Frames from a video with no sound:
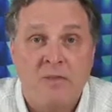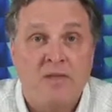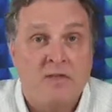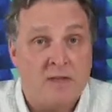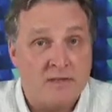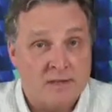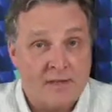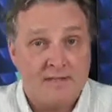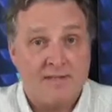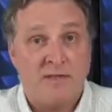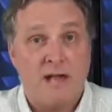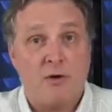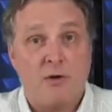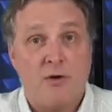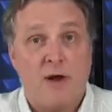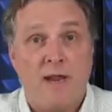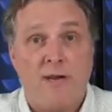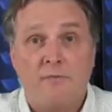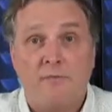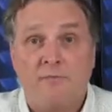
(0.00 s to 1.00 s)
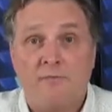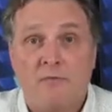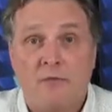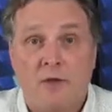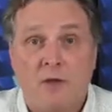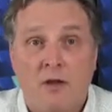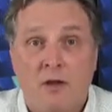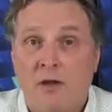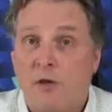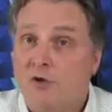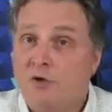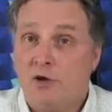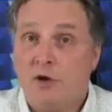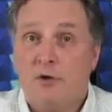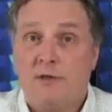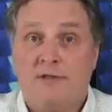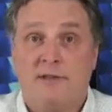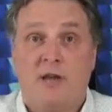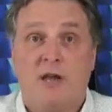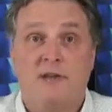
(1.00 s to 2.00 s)
Doesn't that sound great? Sure
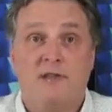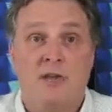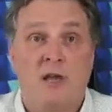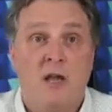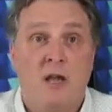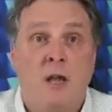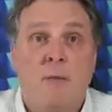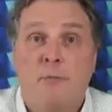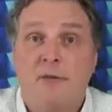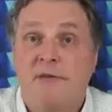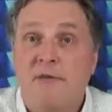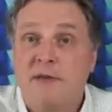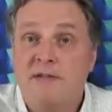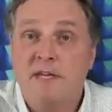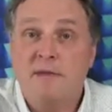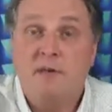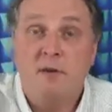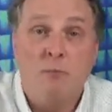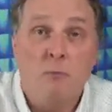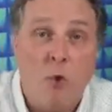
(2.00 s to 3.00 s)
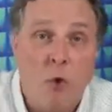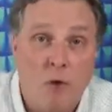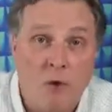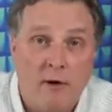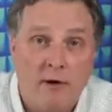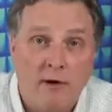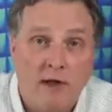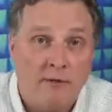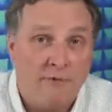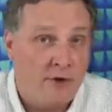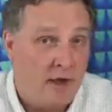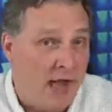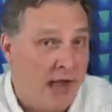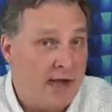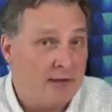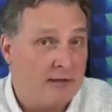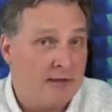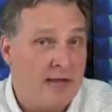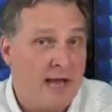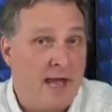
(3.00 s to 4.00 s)
it does, but there's even more if you
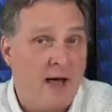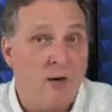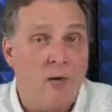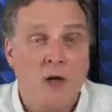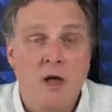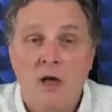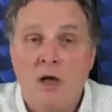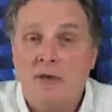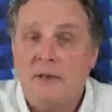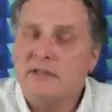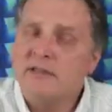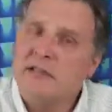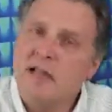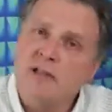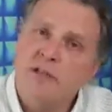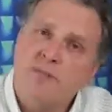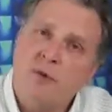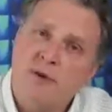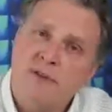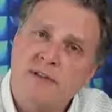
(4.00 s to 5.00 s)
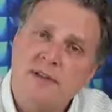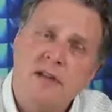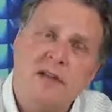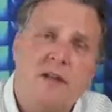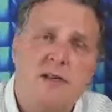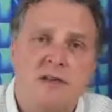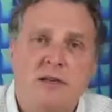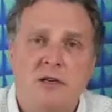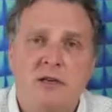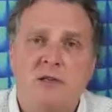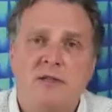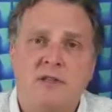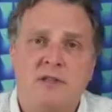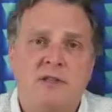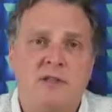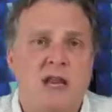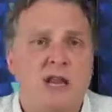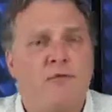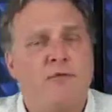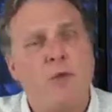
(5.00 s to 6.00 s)
act now. The salesperson then continues to
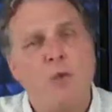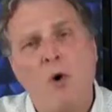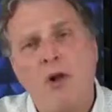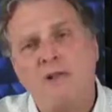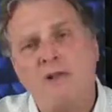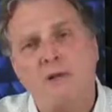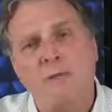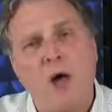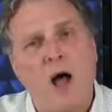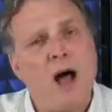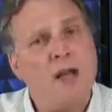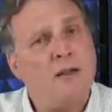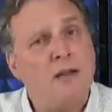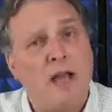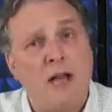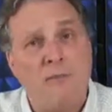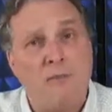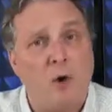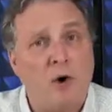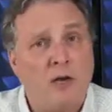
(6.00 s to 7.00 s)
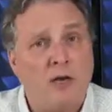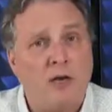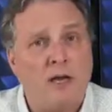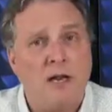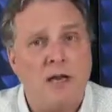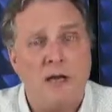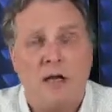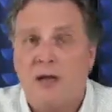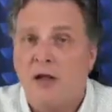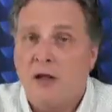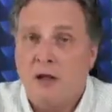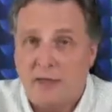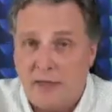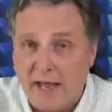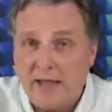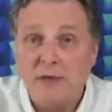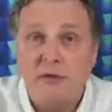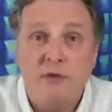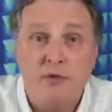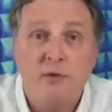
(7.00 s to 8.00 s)
say, if you want some online marketing,
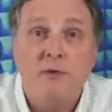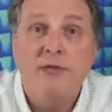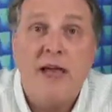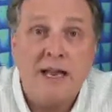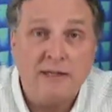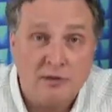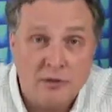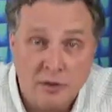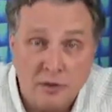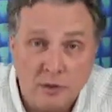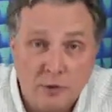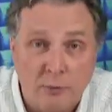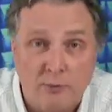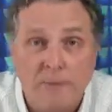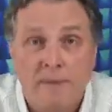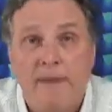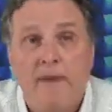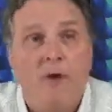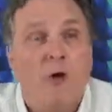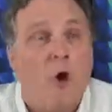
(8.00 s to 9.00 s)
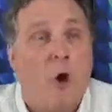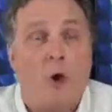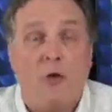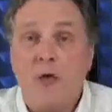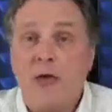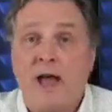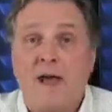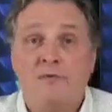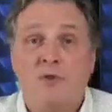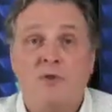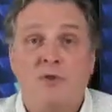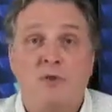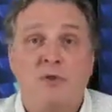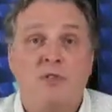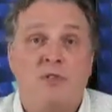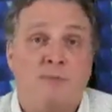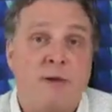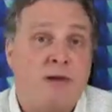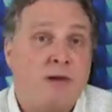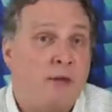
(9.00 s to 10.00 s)
they can do that too. All you have to do is
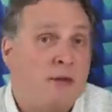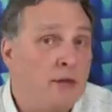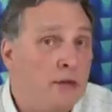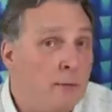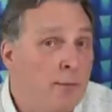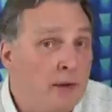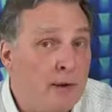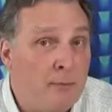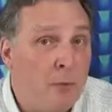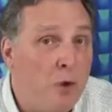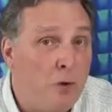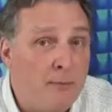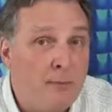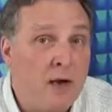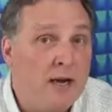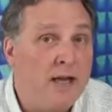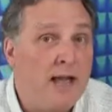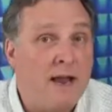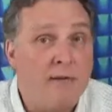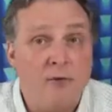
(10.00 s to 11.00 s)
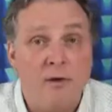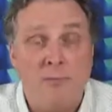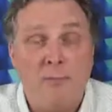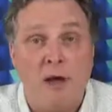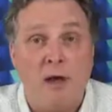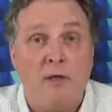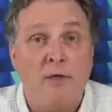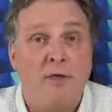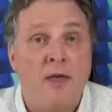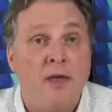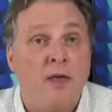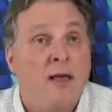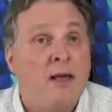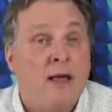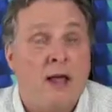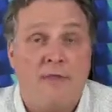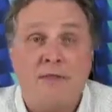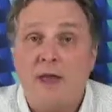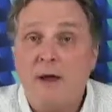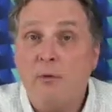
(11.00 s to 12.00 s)
spend a little bit more money every month,
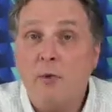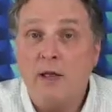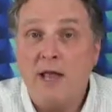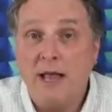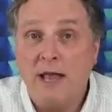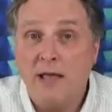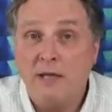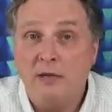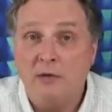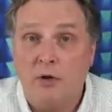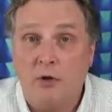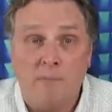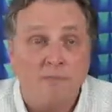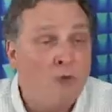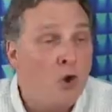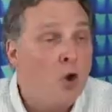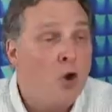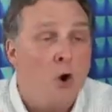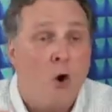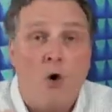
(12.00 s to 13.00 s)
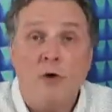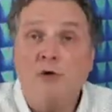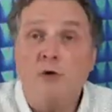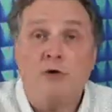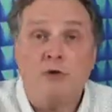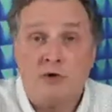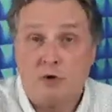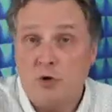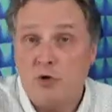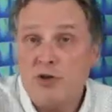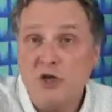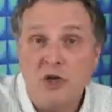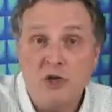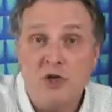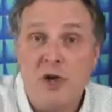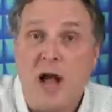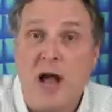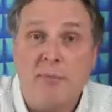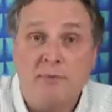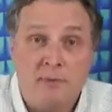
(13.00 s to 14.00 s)
and they will handle all your search
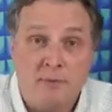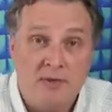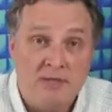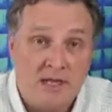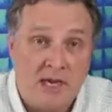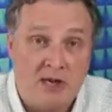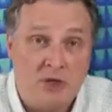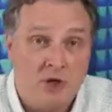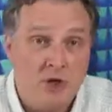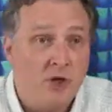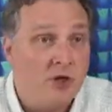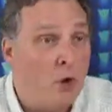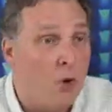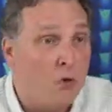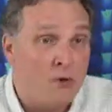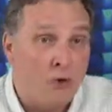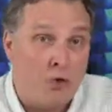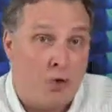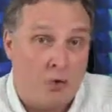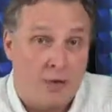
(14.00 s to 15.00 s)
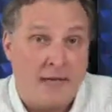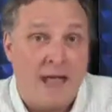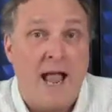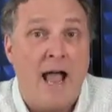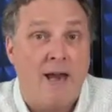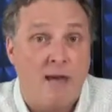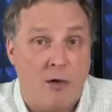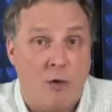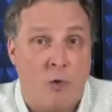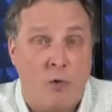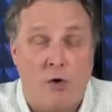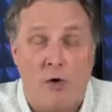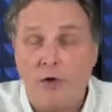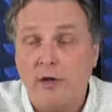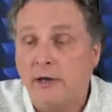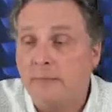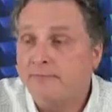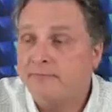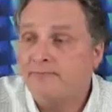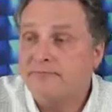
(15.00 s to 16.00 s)
engine optimization, all your organic
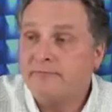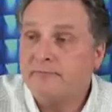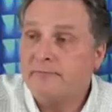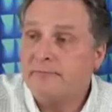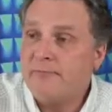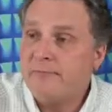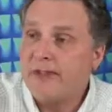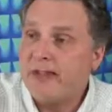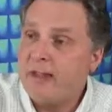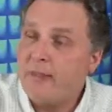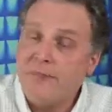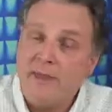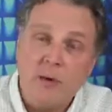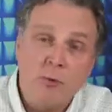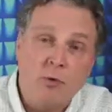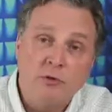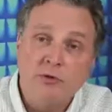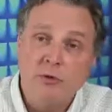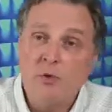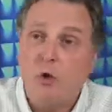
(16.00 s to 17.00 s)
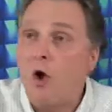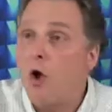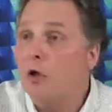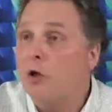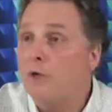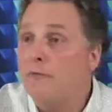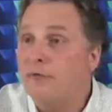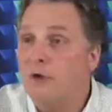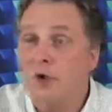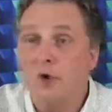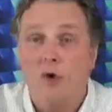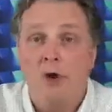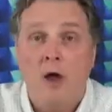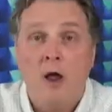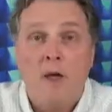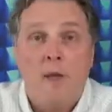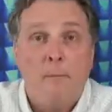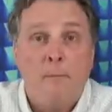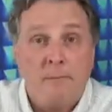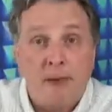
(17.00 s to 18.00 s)
work. They will do all of your
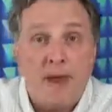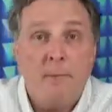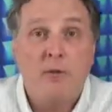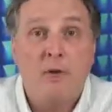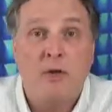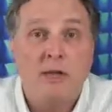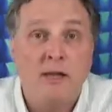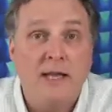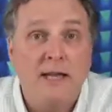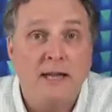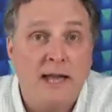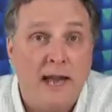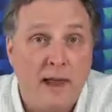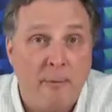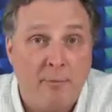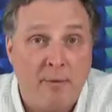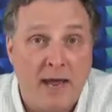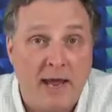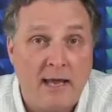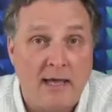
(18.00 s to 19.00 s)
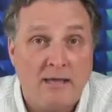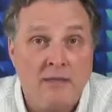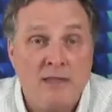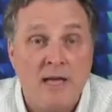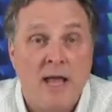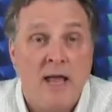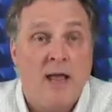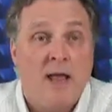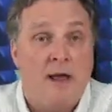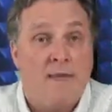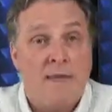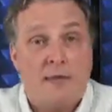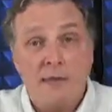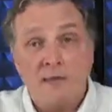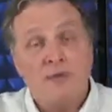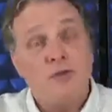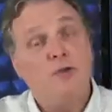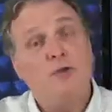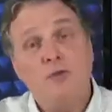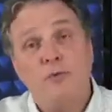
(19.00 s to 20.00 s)
pay-per-click campaigns, and they'll
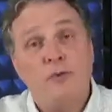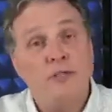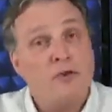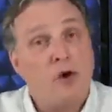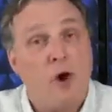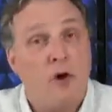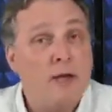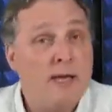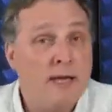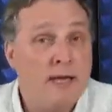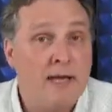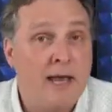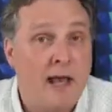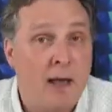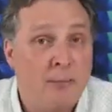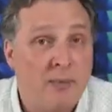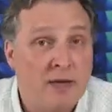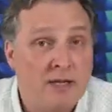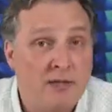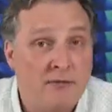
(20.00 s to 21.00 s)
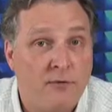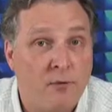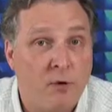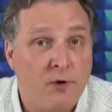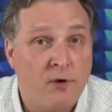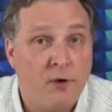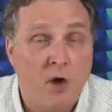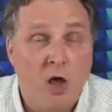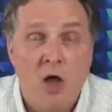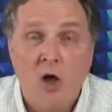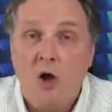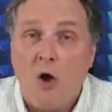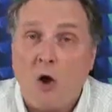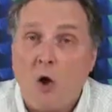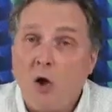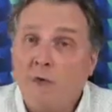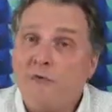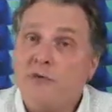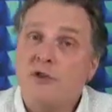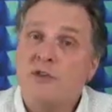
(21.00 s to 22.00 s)
even do retargeting campaigns for you,
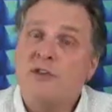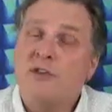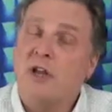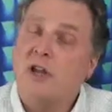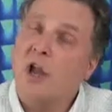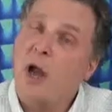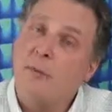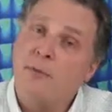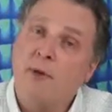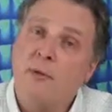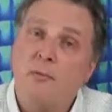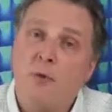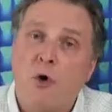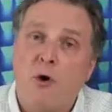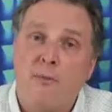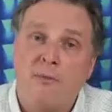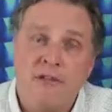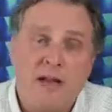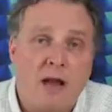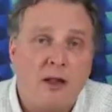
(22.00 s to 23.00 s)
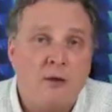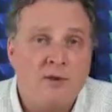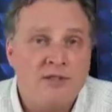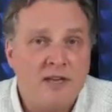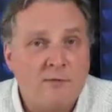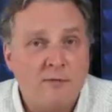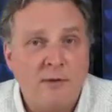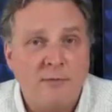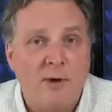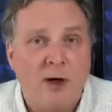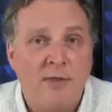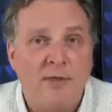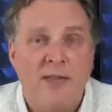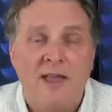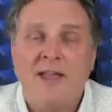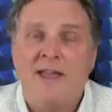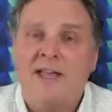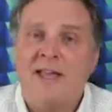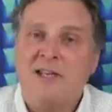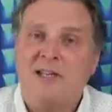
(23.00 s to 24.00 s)
all for just a couple of more dollars every month
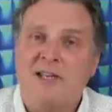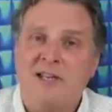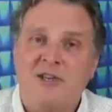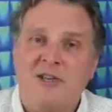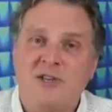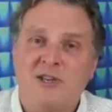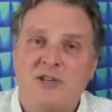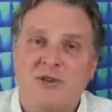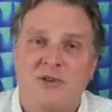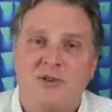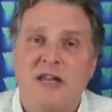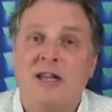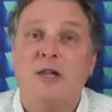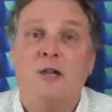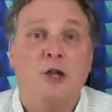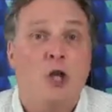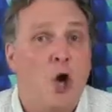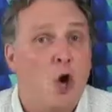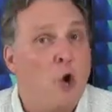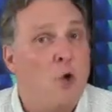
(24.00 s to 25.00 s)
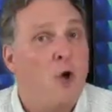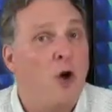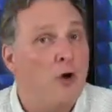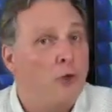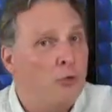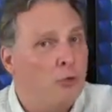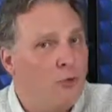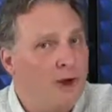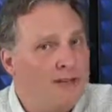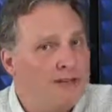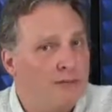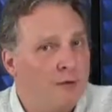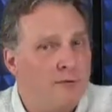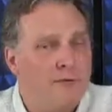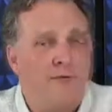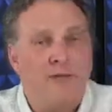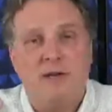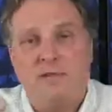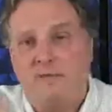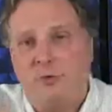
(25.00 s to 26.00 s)
in addition to the low rental
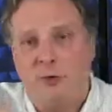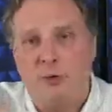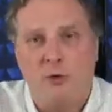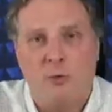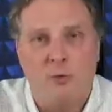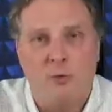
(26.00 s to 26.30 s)
fee for your